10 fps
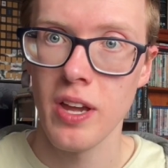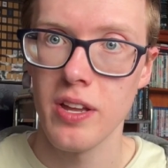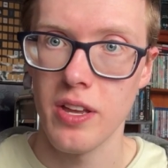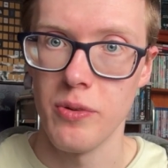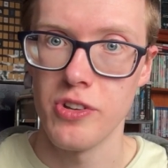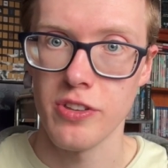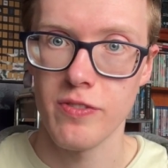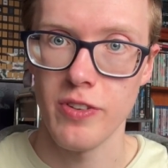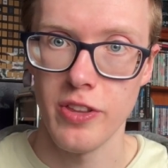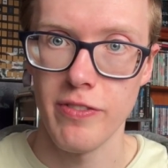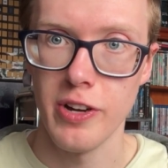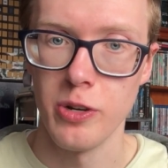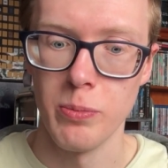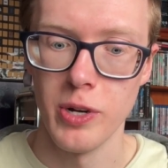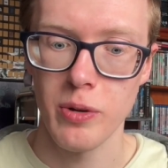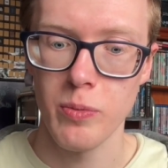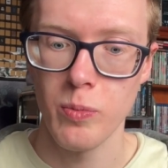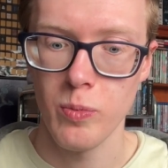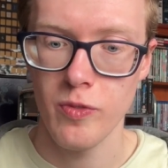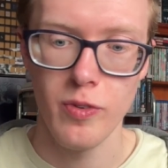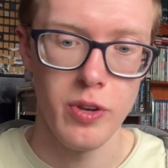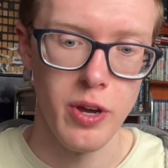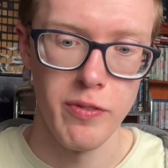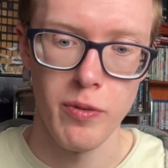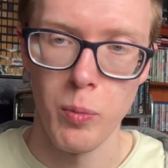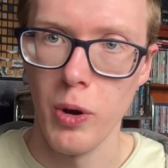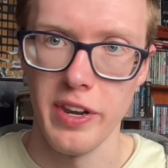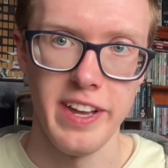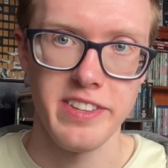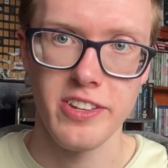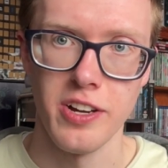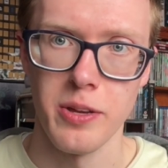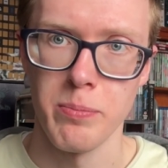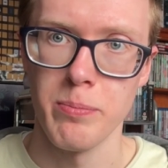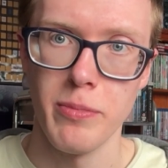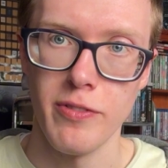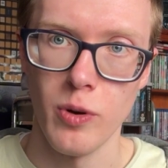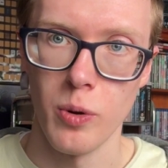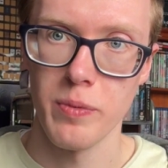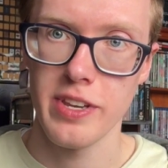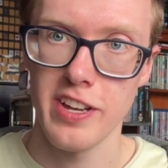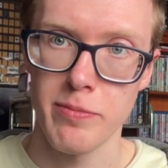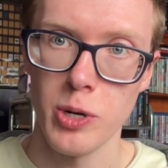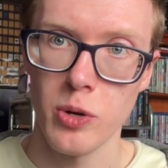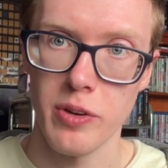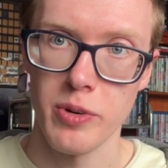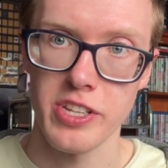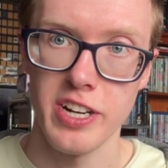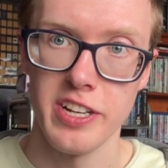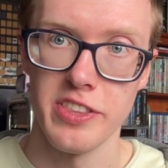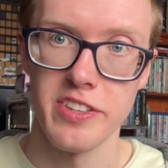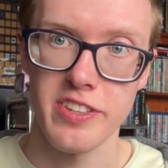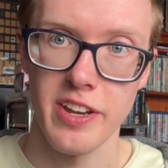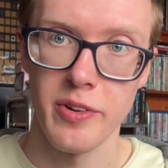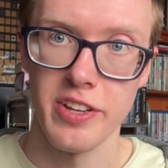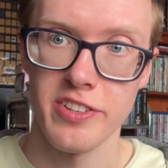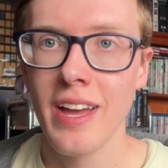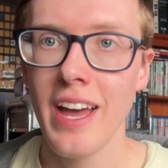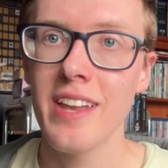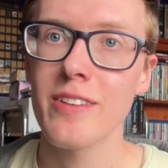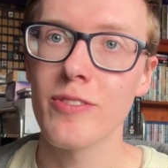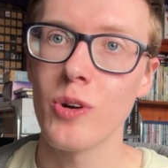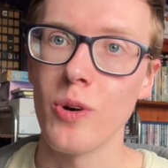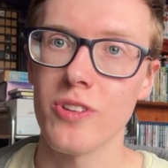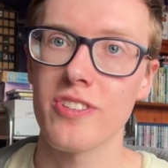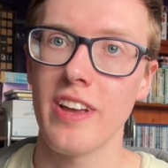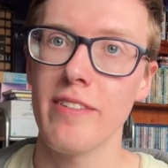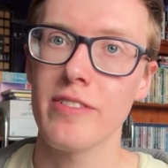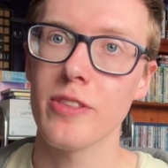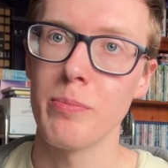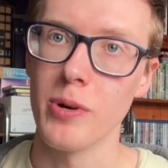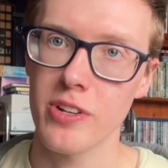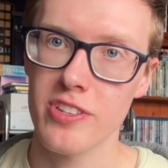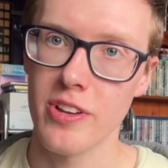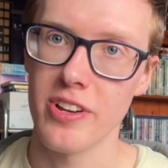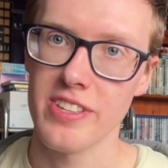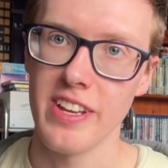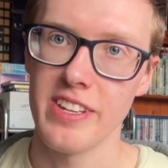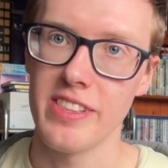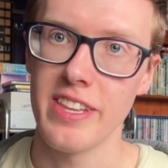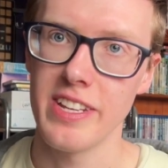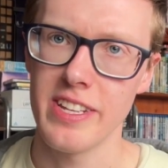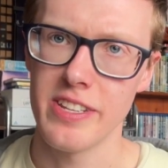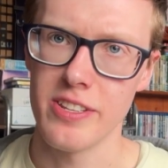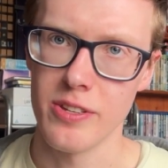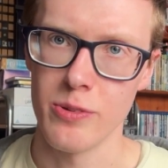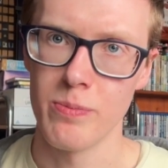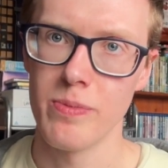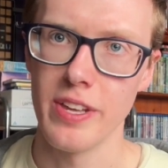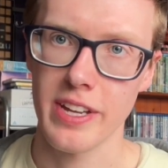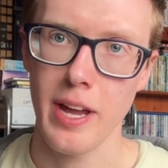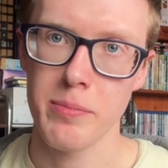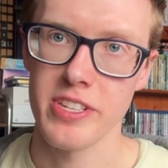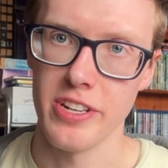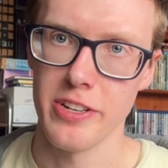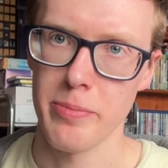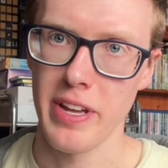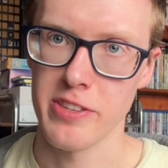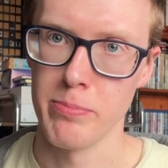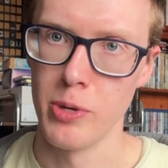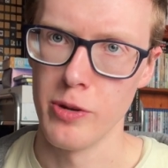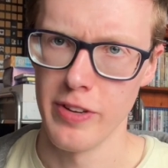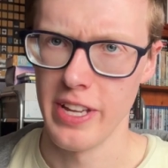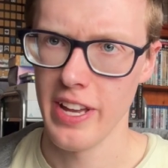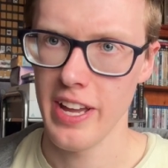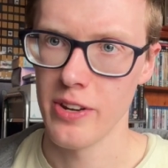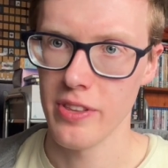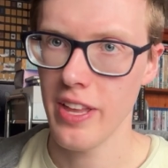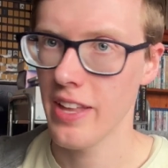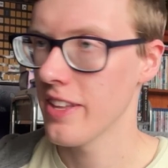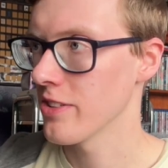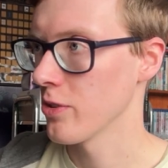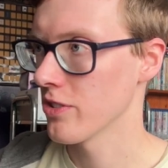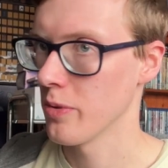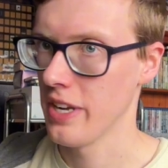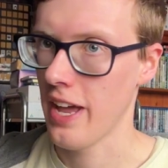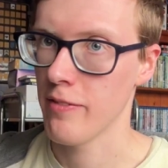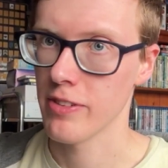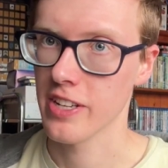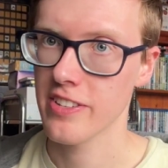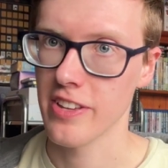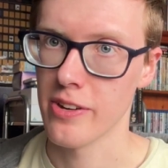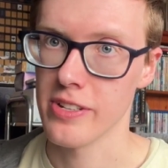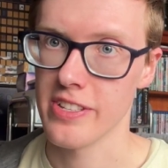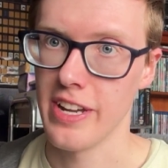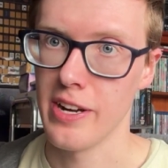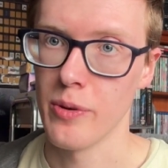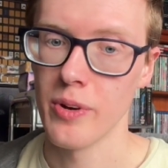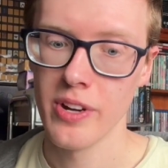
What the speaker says: you know, just for the final book, but, you know, for one last time before Dav Pilkey retired the series. And of course, after the book series ended, they did do the Captain Underpants movie, and there's also a Netflix series now,